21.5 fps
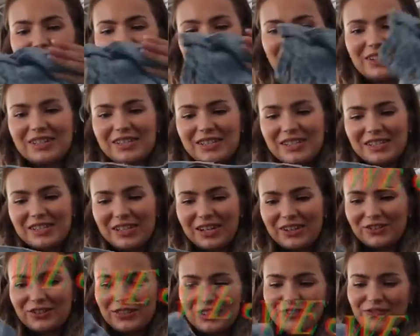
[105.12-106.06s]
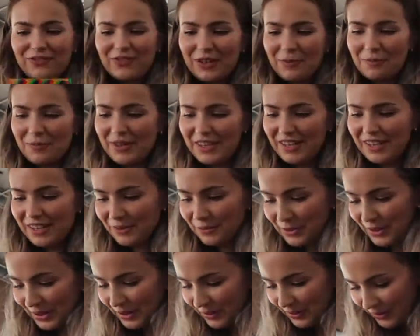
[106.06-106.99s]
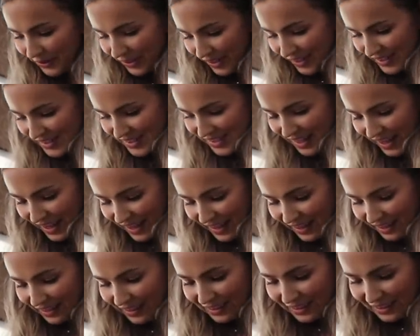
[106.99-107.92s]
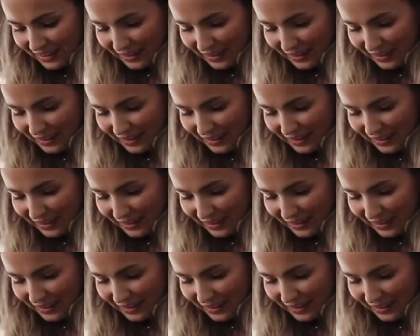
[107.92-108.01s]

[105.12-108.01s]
shorts. These actually fit me, what a glorious day.